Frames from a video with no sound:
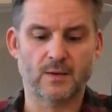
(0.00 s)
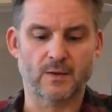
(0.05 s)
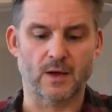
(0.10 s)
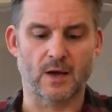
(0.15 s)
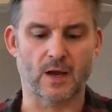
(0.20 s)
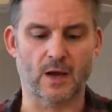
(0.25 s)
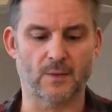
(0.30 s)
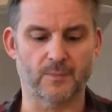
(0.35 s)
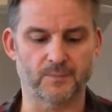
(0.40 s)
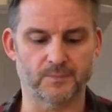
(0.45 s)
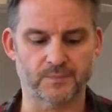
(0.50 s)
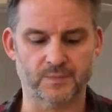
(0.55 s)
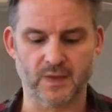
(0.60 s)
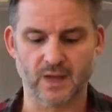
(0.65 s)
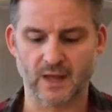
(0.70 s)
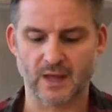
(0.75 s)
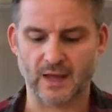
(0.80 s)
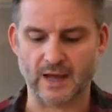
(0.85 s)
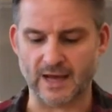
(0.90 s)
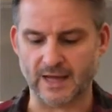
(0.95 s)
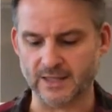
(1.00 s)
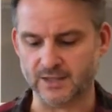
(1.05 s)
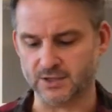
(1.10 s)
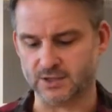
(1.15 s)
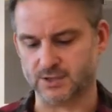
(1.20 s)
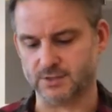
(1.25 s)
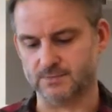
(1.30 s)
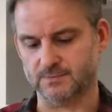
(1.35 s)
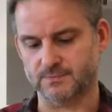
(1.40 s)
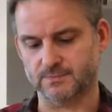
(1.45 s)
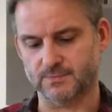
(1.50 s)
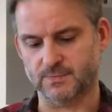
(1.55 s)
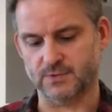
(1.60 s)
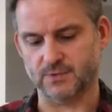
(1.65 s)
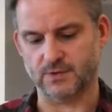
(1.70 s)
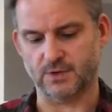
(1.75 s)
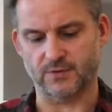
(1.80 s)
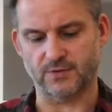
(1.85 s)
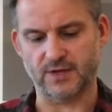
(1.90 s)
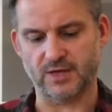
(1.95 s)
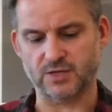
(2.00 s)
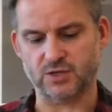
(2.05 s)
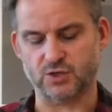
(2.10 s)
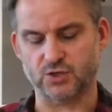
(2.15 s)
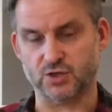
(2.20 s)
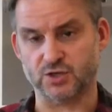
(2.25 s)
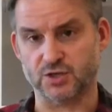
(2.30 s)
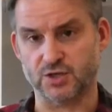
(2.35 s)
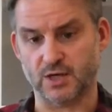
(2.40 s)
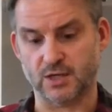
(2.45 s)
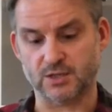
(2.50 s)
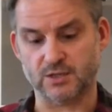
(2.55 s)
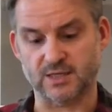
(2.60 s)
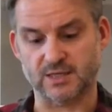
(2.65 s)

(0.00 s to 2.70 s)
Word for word: Um, and you know, these are just nice.